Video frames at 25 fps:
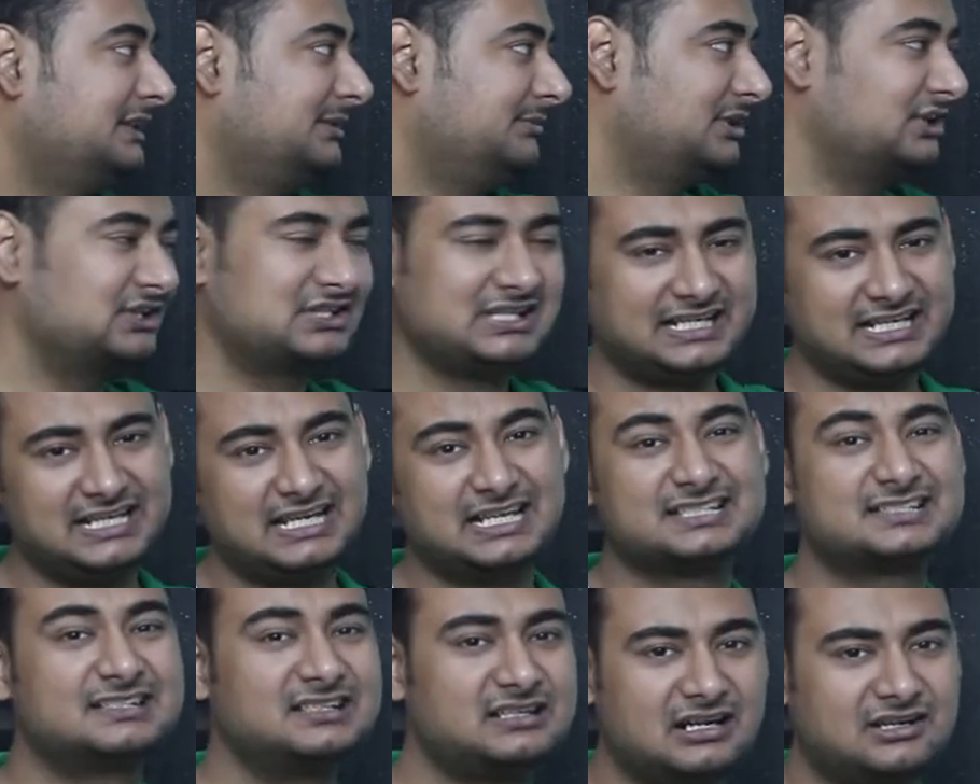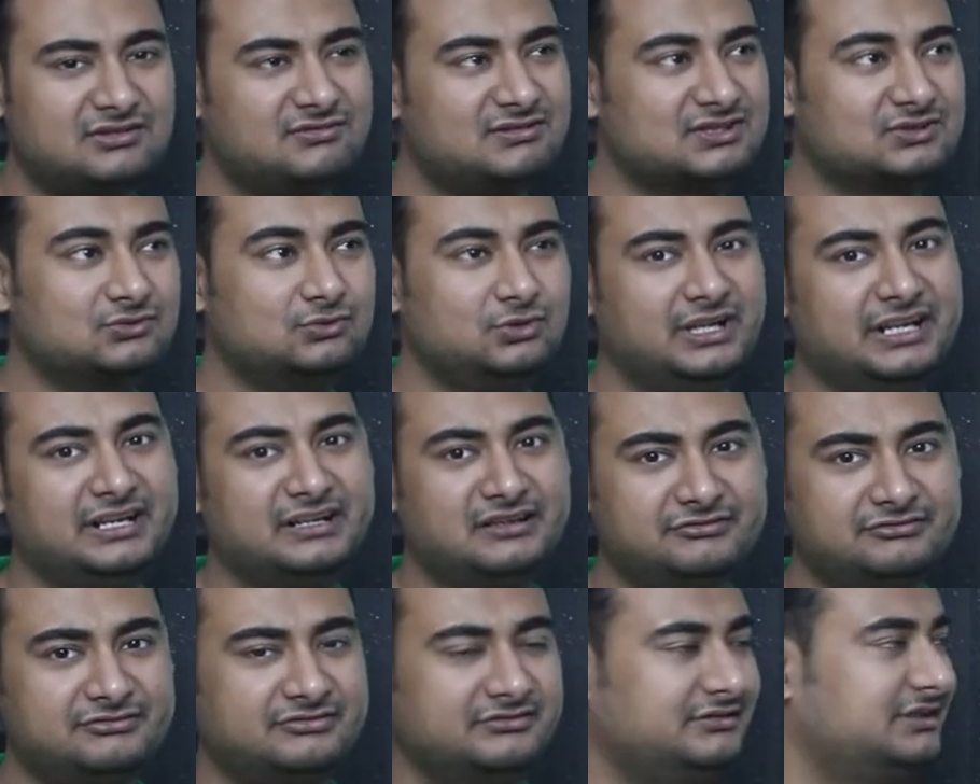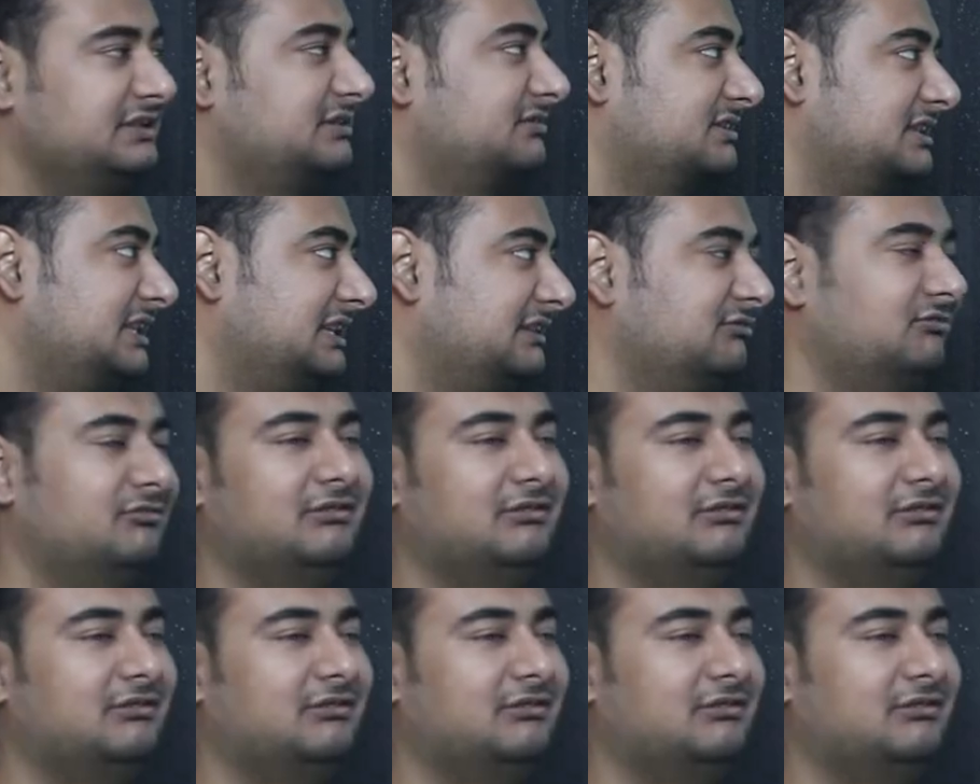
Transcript: Because like SD card was good enough. It was like,